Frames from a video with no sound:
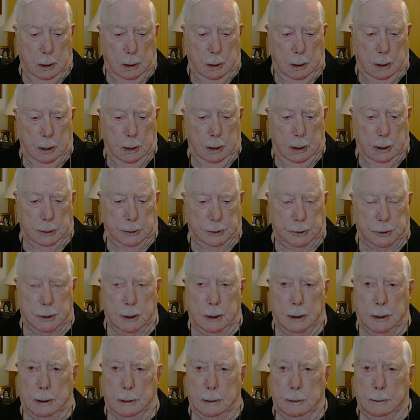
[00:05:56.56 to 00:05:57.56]
It's
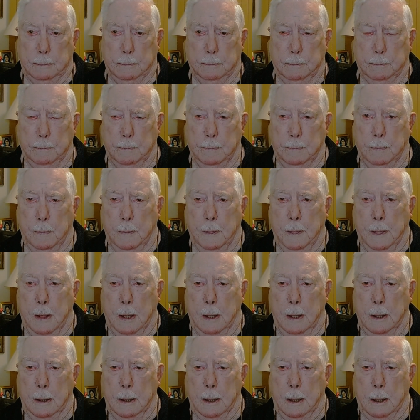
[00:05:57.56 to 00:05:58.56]
an
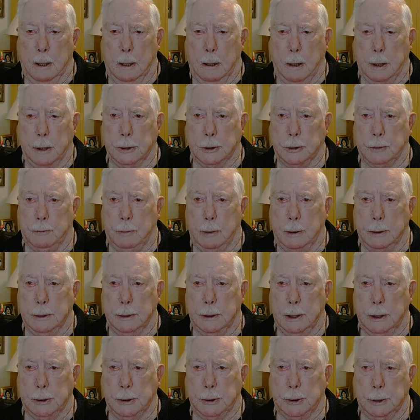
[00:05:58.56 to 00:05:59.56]
artist's
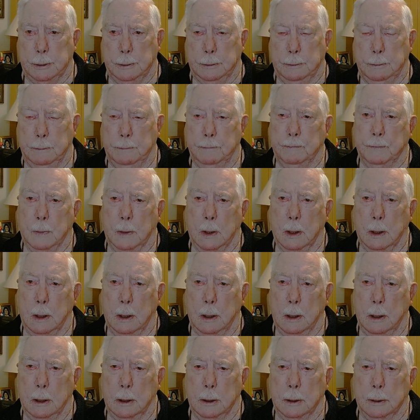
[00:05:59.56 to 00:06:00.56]
rendition
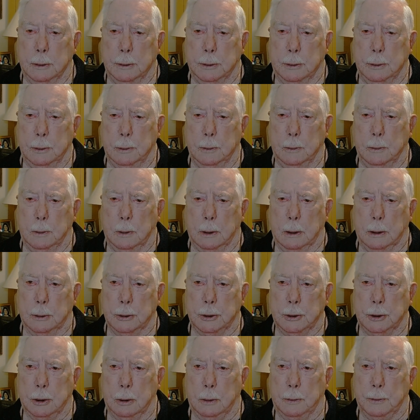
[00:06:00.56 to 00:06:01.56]
to
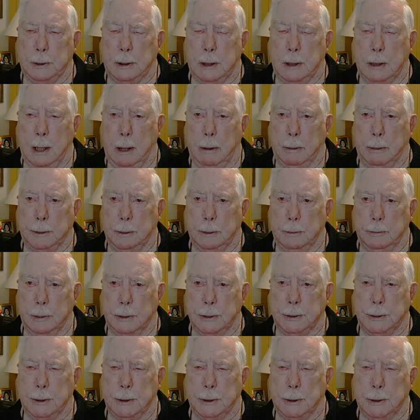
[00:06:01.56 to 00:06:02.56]
show the
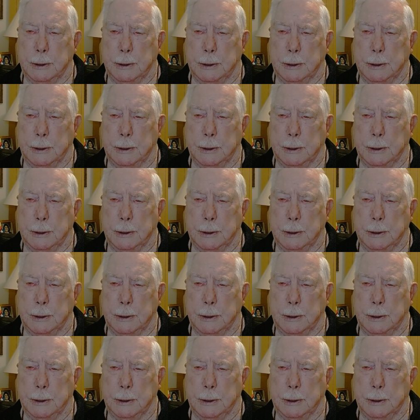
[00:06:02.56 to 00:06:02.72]
characteristics of